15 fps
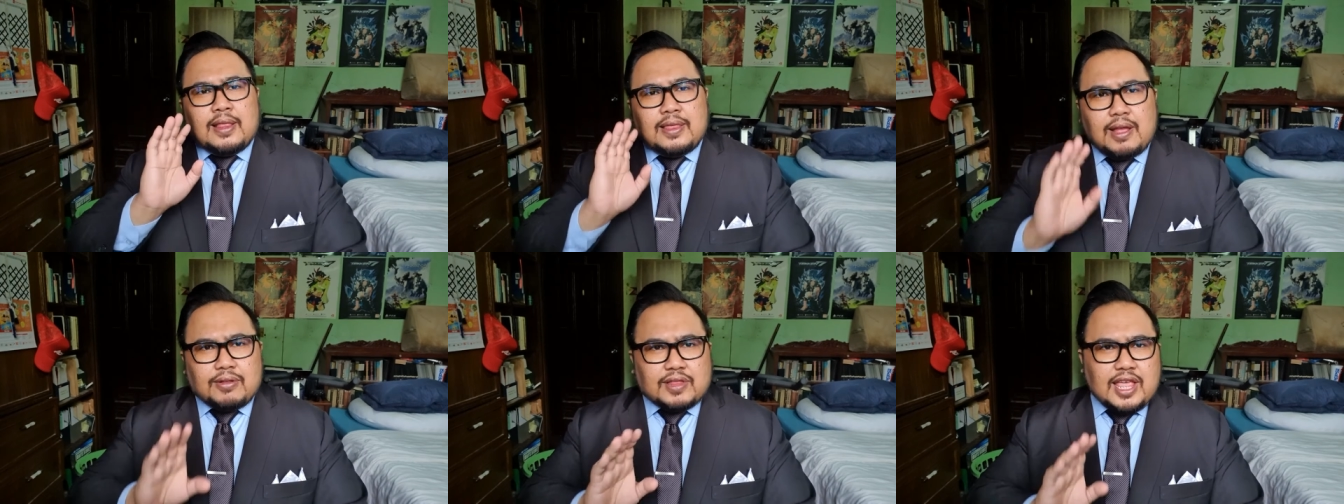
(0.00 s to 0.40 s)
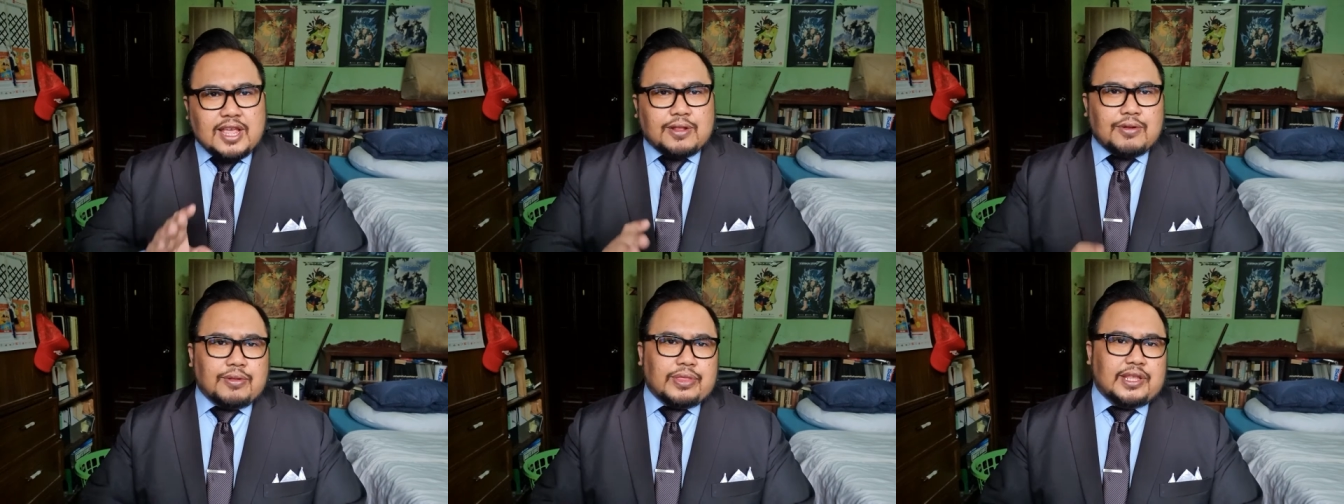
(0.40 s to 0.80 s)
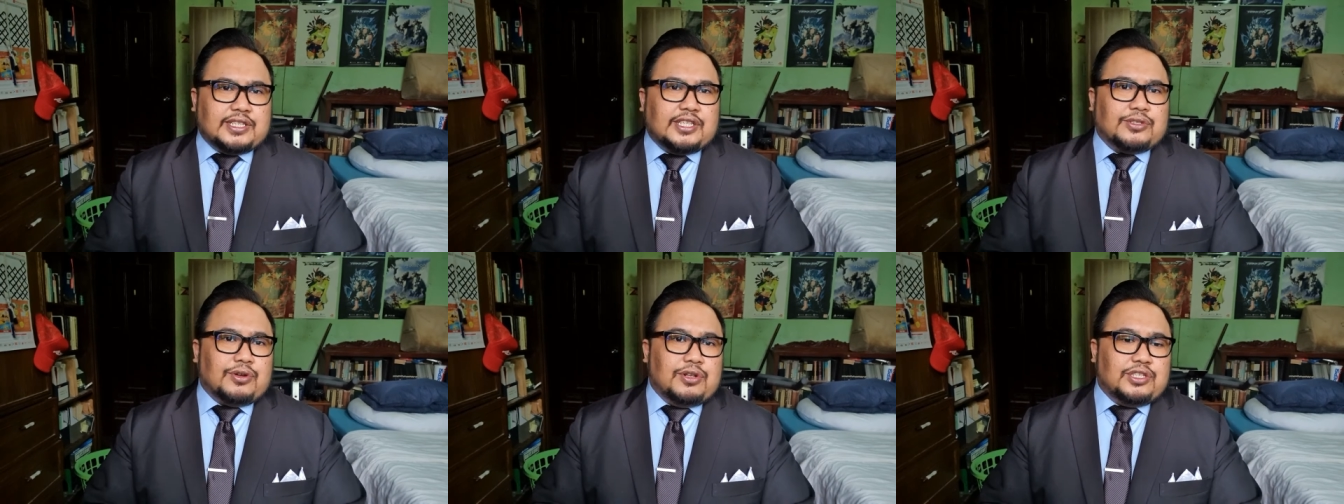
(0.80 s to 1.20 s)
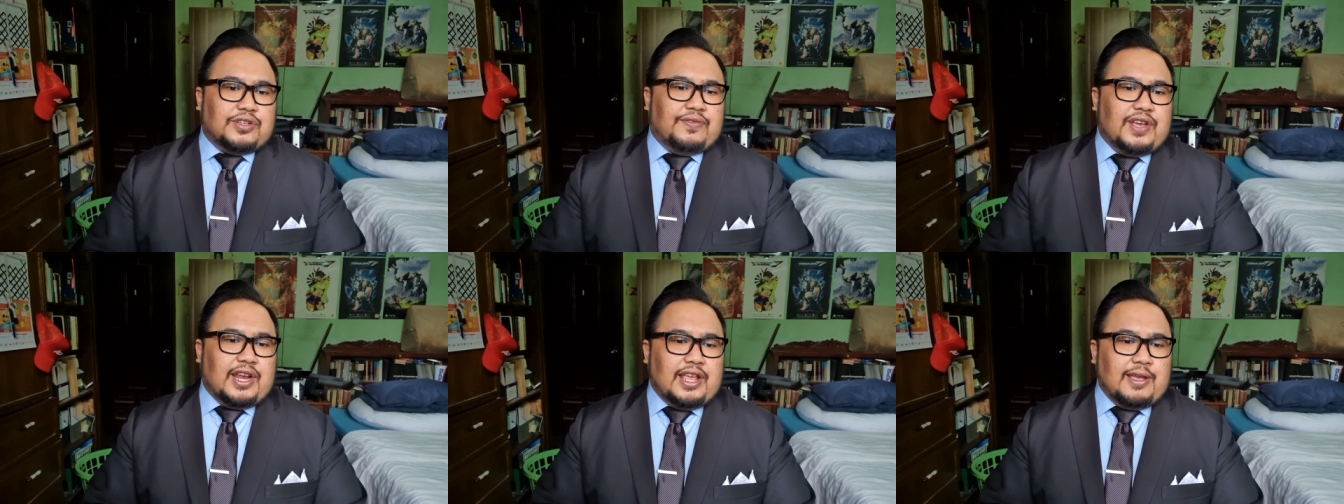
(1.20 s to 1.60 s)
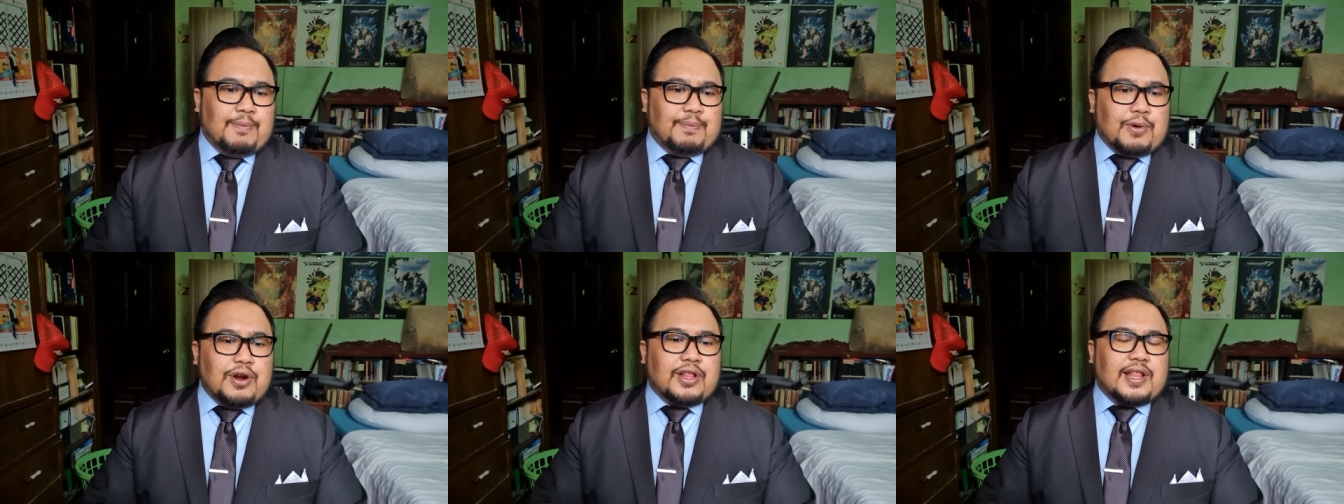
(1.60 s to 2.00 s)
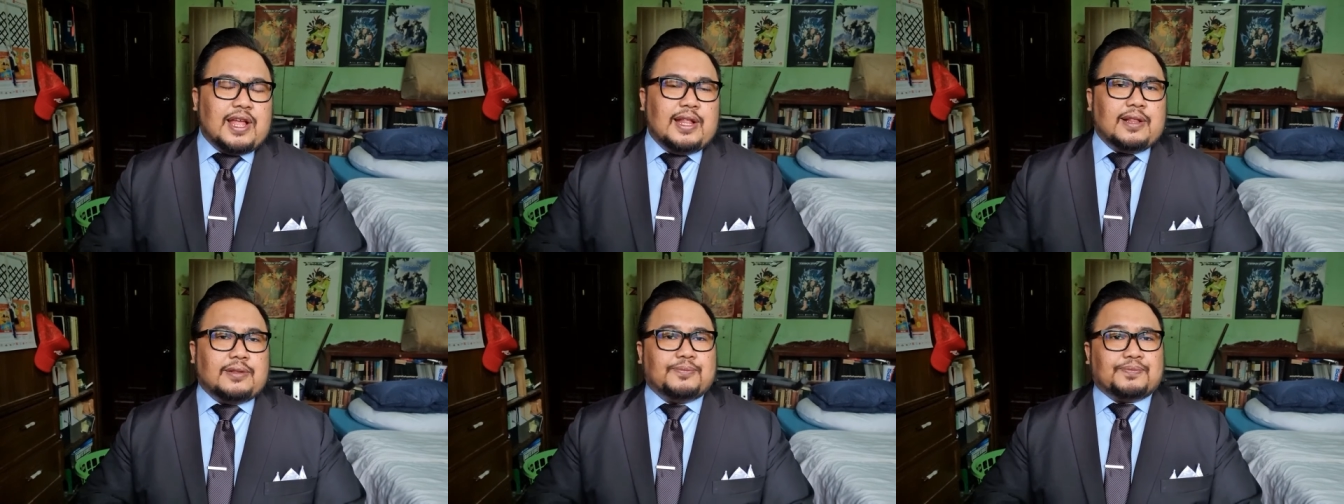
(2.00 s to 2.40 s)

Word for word: Now, take note, this is also very important,